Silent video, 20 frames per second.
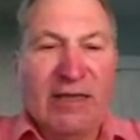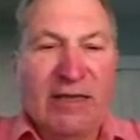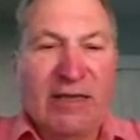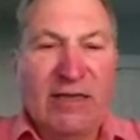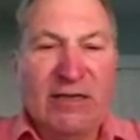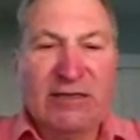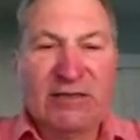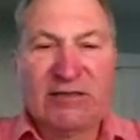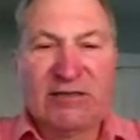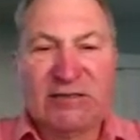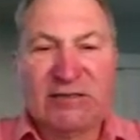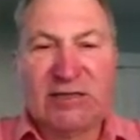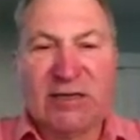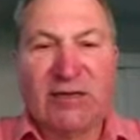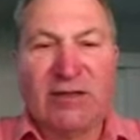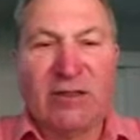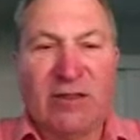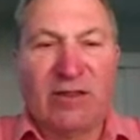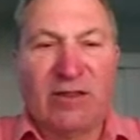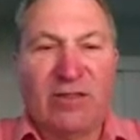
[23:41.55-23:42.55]
is
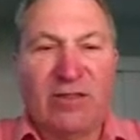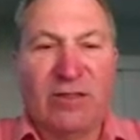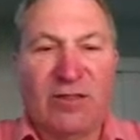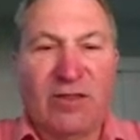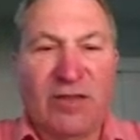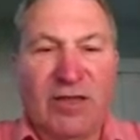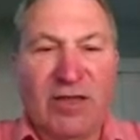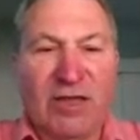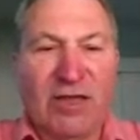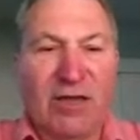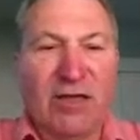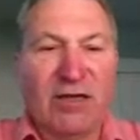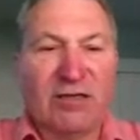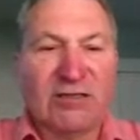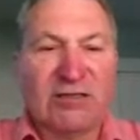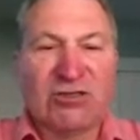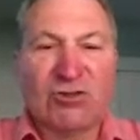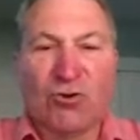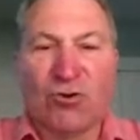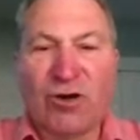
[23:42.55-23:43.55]
the
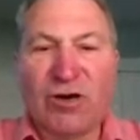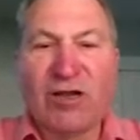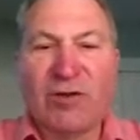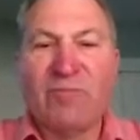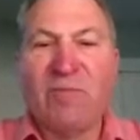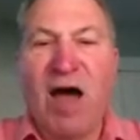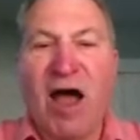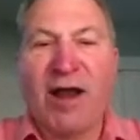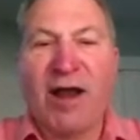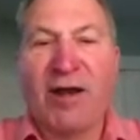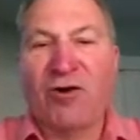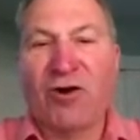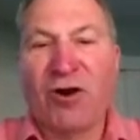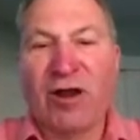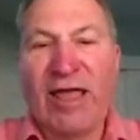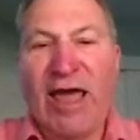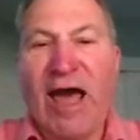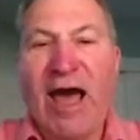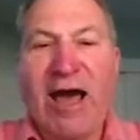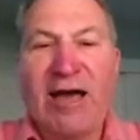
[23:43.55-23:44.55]
assorted minor
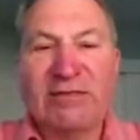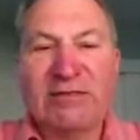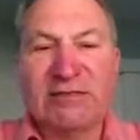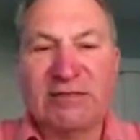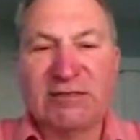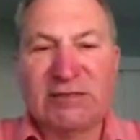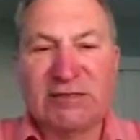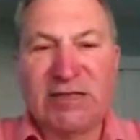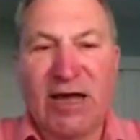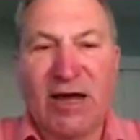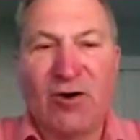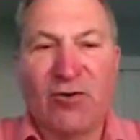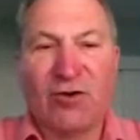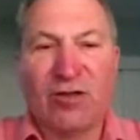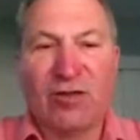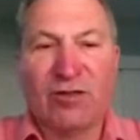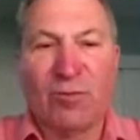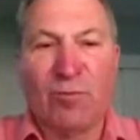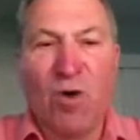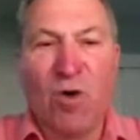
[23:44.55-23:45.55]
gases
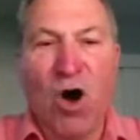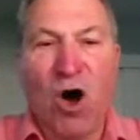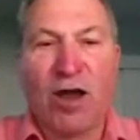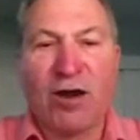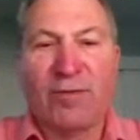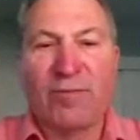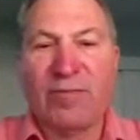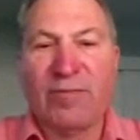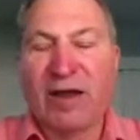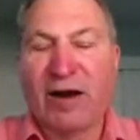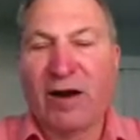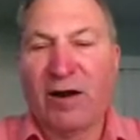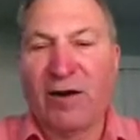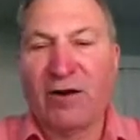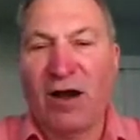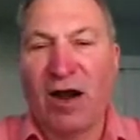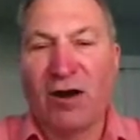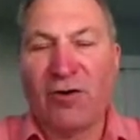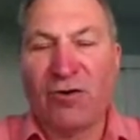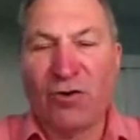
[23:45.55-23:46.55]
down at the bottom
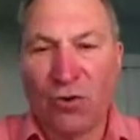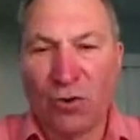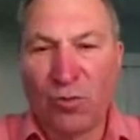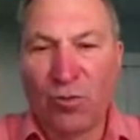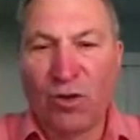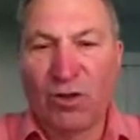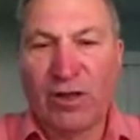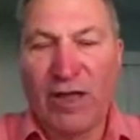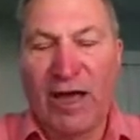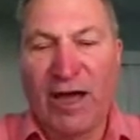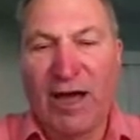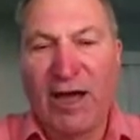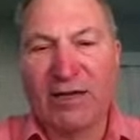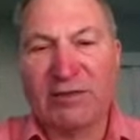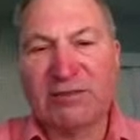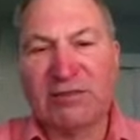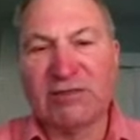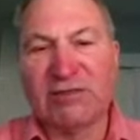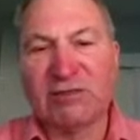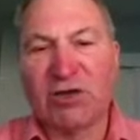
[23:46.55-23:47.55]
there are noble
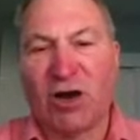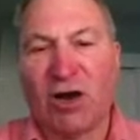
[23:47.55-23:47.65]
gases,